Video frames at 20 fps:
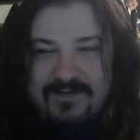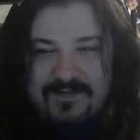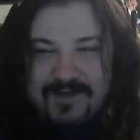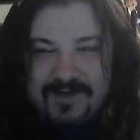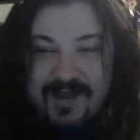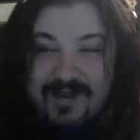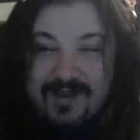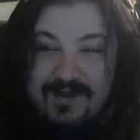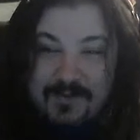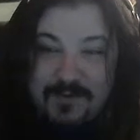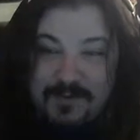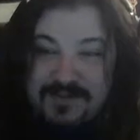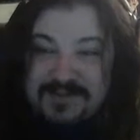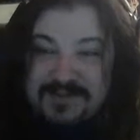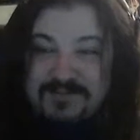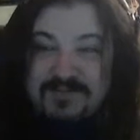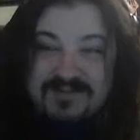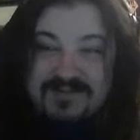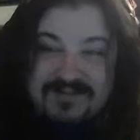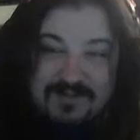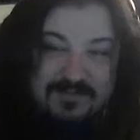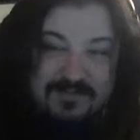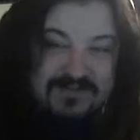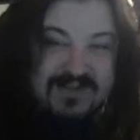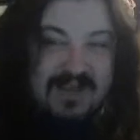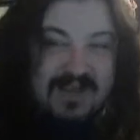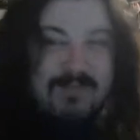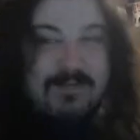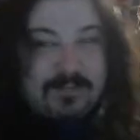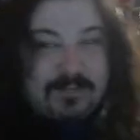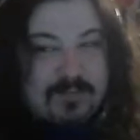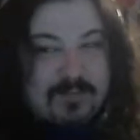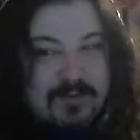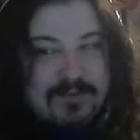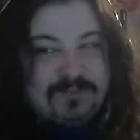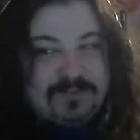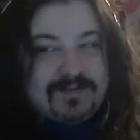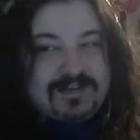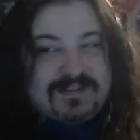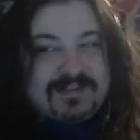I know he's been double timing both
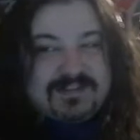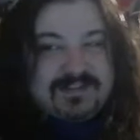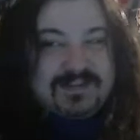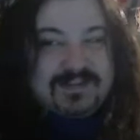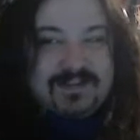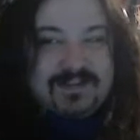of us.